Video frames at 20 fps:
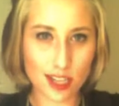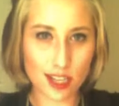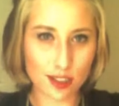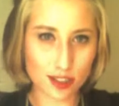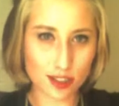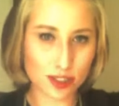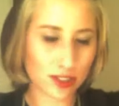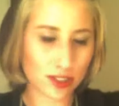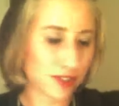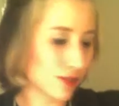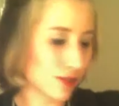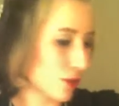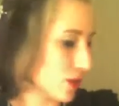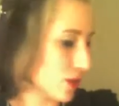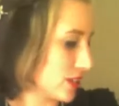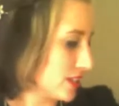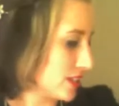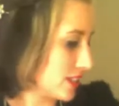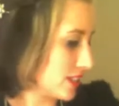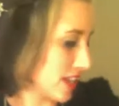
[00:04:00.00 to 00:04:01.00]
Colorstay, of
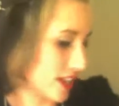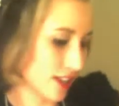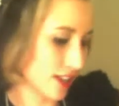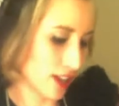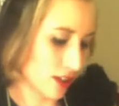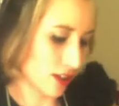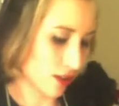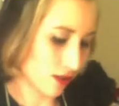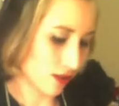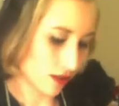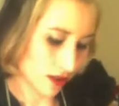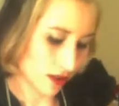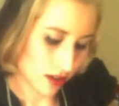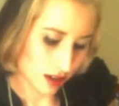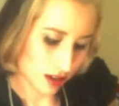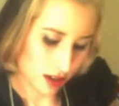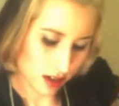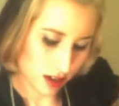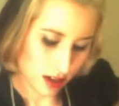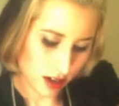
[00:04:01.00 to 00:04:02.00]
course, had to go
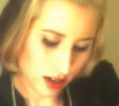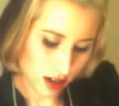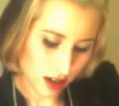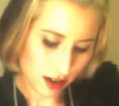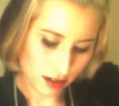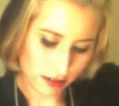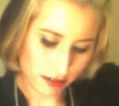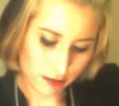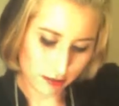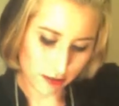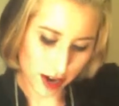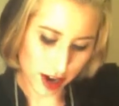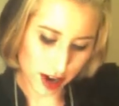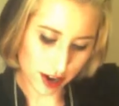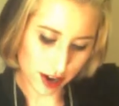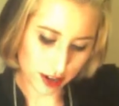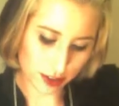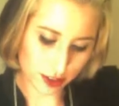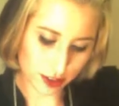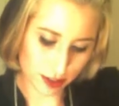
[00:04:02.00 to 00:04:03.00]

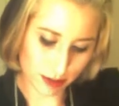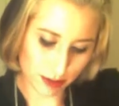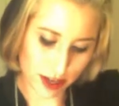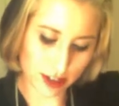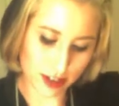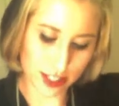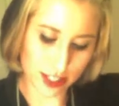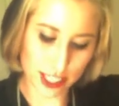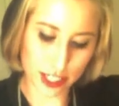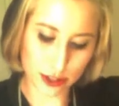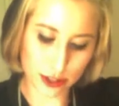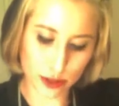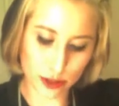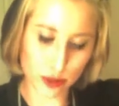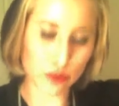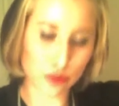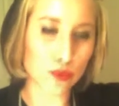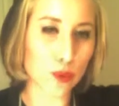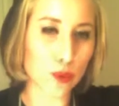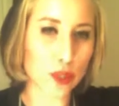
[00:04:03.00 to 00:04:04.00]
fair, so I'm not like a
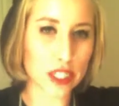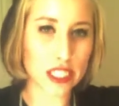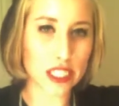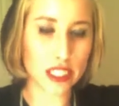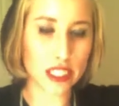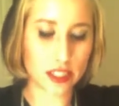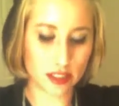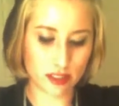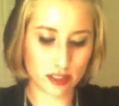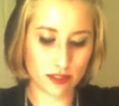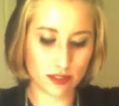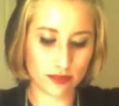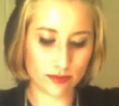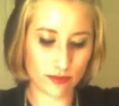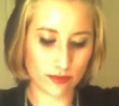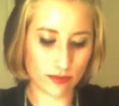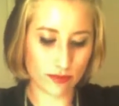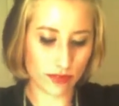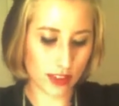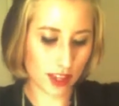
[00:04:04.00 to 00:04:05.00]
240.
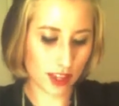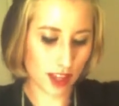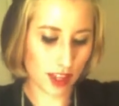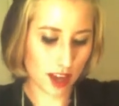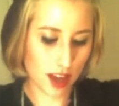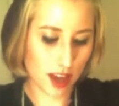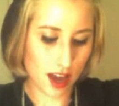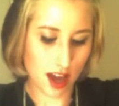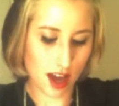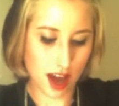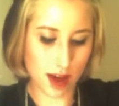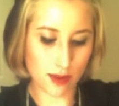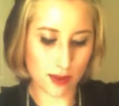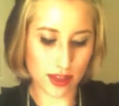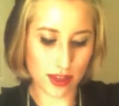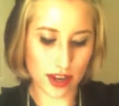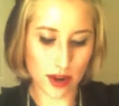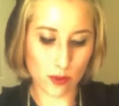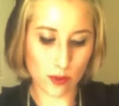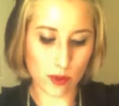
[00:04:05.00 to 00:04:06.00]
Um,
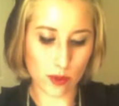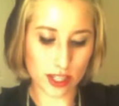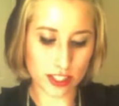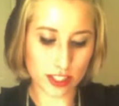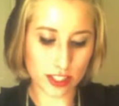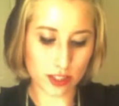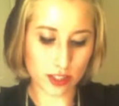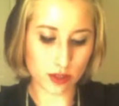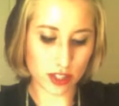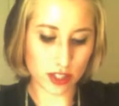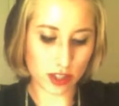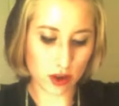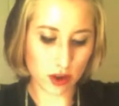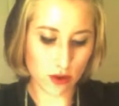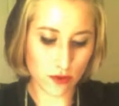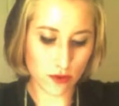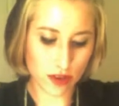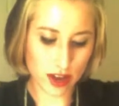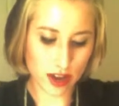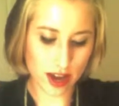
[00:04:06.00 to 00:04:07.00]
and then I was using
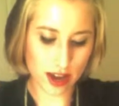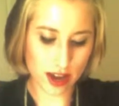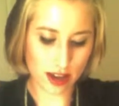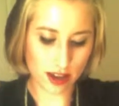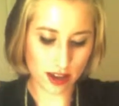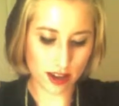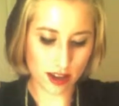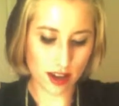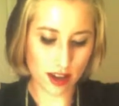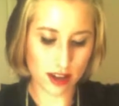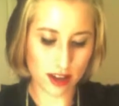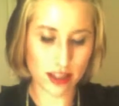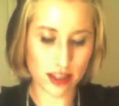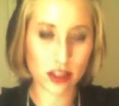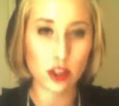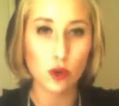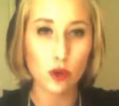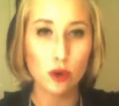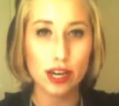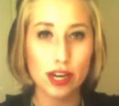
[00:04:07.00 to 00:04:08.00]
over that
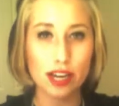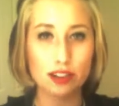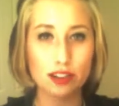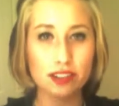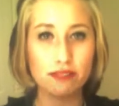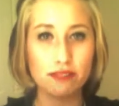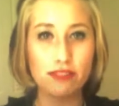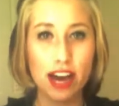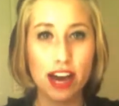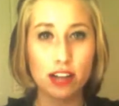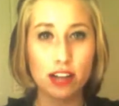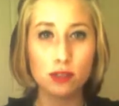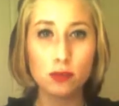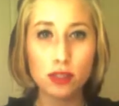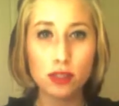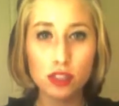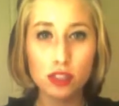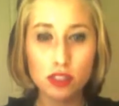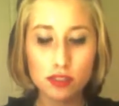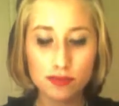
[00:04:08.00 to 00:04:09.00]
L'Oreal
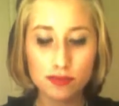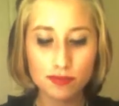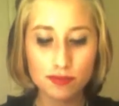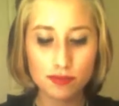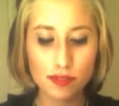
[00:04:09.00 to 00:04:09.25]
Infallible,